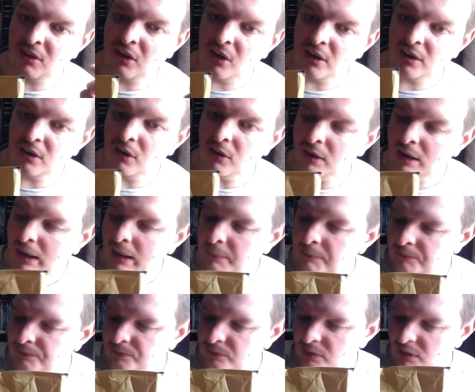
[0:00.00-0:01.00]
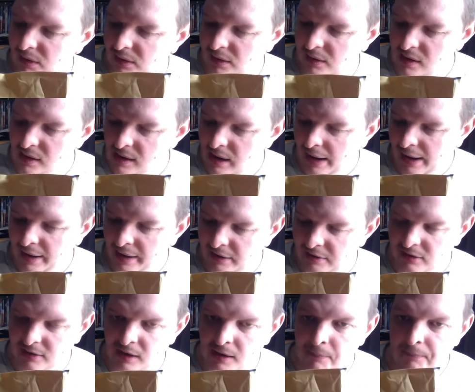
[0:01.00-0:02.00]
I got
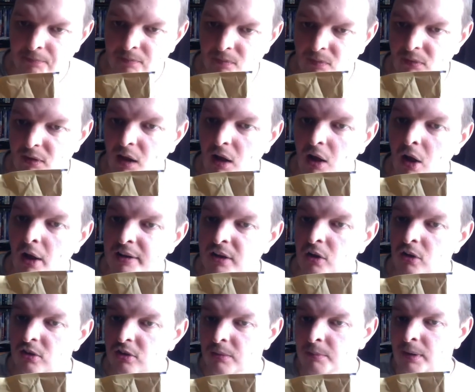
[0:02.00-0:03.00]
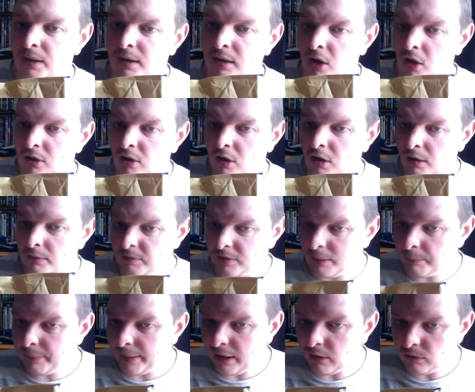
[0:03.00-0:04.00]
I got a
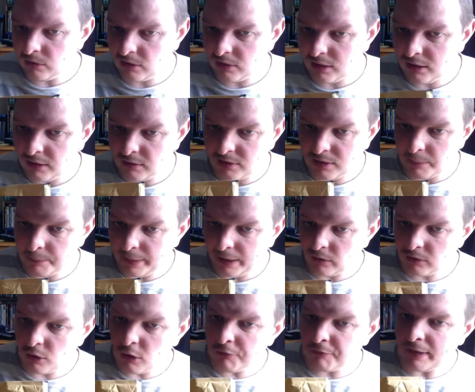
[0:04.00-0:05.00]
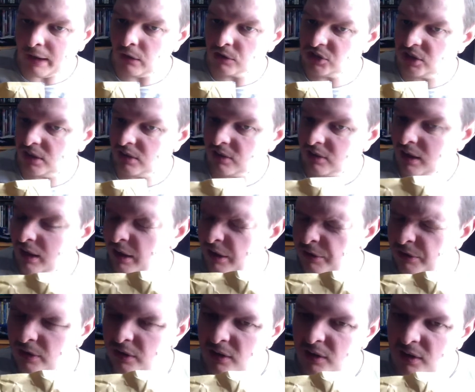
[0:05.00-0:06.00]
£10 off voucher.
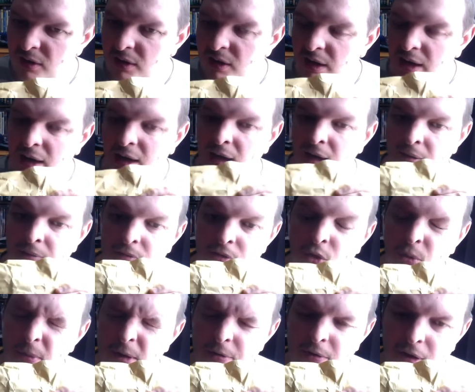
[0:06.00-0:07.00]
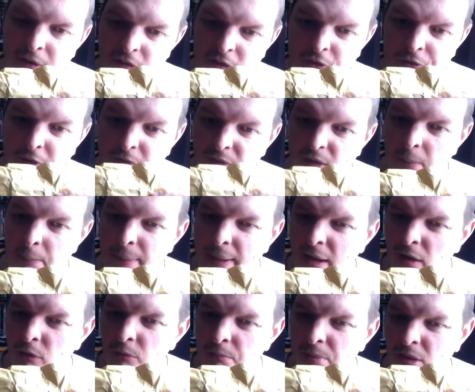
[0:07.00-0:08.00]
So normally where it's
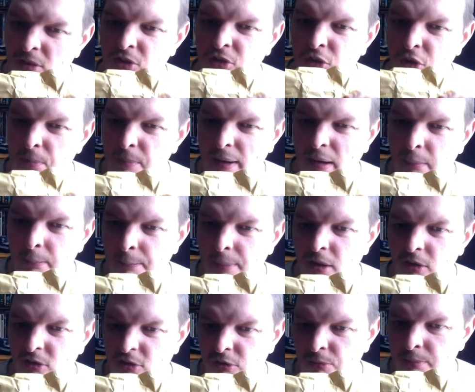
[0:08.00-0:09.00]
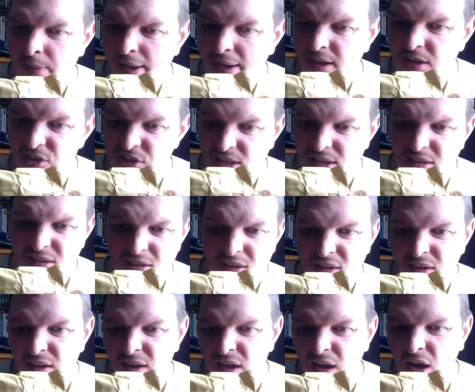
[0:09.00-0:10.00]
£15 plus £2 postage and packaging,
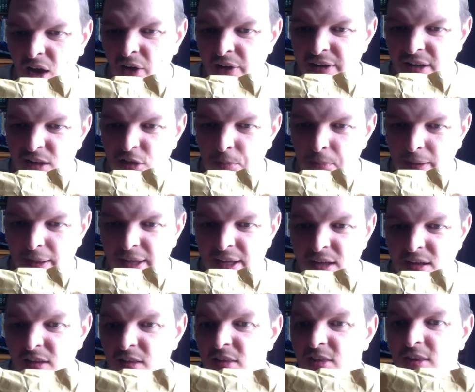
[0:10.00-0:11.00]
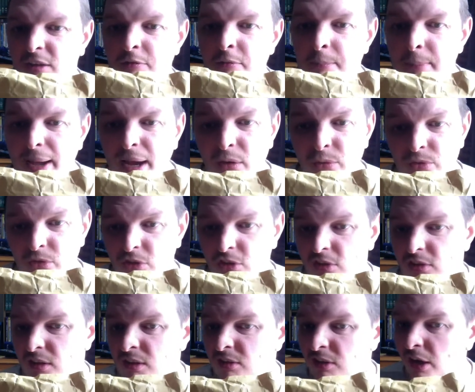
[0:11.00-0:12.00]
I only had to pay
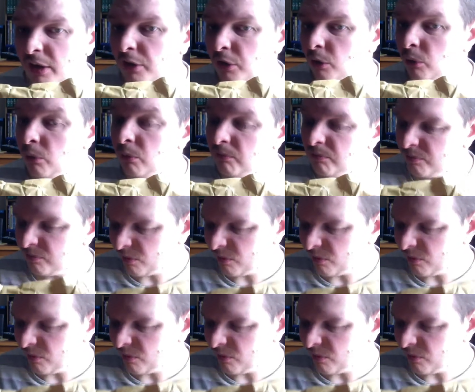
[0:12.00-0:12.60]
£7 in total.